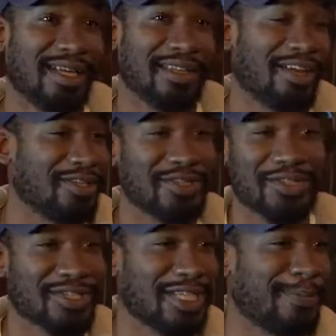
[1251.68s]
and then also
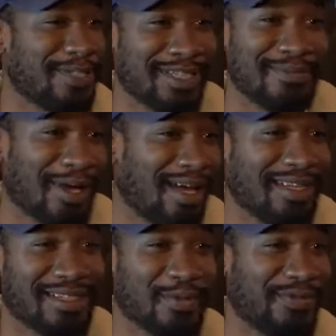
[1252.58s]
just keep us in
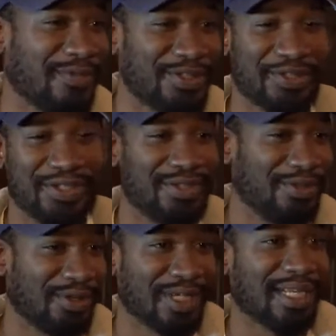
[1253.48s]
mind as we venture to New
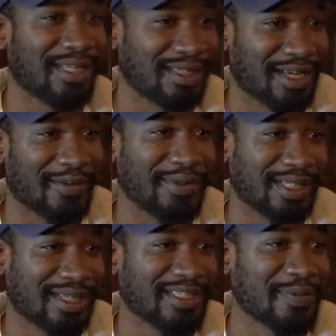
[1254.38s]
York. I think that'll be
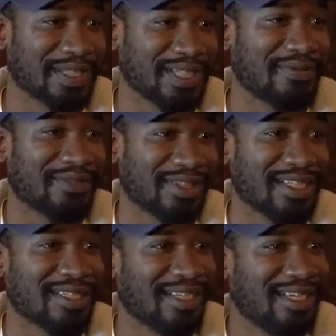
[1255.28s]
the next big yeah, step for us. Be